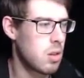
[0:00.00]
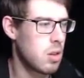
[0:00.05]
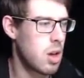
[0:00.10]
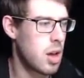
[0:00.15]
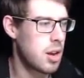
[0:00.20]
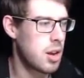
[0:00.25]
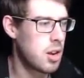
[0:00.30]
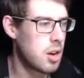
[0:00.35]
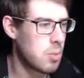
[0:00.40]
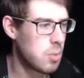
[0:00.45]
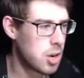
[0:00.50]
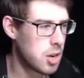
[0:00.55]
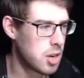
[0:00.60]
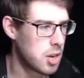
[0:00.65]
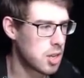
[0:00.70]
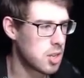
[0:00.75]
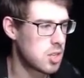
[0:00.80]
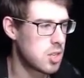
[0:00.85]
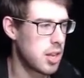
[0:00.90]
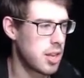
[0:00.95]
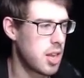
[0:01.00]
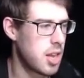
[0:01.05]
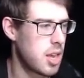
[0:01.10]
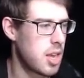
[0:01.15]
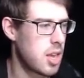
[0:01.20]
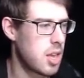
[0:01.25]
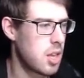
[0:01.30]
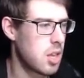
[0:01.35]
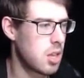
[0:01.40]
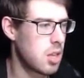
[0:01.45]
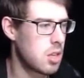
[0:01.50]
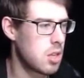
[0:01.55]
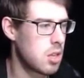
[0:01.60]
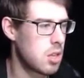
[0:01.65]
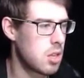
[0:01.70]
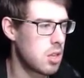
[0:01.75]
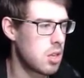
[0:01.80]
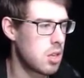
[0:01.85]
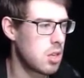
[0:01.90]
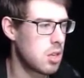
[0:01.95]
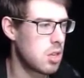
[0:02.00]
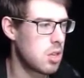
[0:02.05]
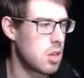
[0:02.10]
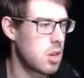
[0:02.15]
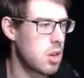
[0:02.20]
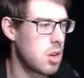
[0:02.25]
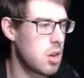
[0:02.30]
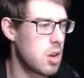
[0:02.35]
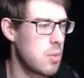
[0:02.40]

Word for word: don't know what it is. Like a... no,